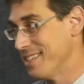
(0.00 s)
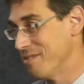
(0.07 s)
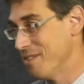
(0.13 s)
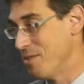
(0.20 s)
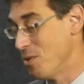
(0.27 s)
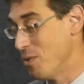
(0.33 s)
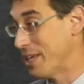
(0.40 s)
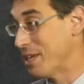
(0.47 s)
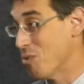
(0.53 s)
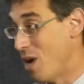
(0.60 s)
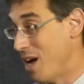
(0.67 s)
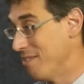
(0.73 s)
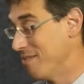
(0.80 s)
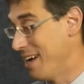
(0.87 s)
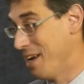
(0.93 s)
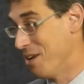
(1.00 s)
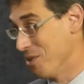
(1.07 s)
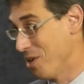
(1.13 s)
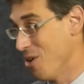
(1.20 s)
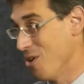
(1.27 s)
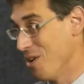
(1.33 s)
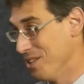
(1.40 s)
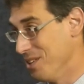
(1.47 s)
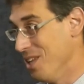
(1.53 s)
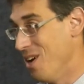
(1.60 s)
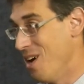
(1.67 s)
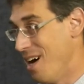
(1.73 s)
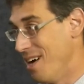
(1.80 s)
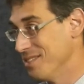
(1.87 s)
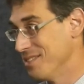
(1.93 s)
if you had to qualify under current
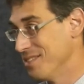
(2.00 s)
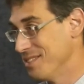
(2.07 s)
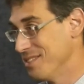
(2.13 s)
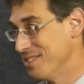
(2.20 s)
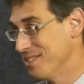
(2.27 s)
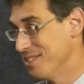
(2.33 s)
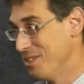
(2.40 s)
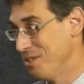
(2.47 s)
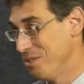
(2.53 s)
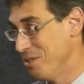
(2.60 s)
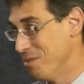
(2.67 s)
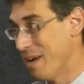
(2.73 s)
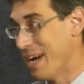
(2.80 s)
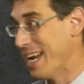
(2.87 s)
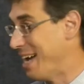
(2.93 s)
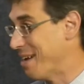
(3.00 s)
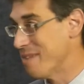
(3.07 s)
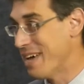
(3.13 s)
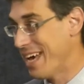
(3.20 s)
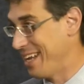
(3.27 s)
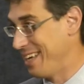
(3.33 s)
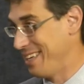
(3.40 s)
law, you might not have made it.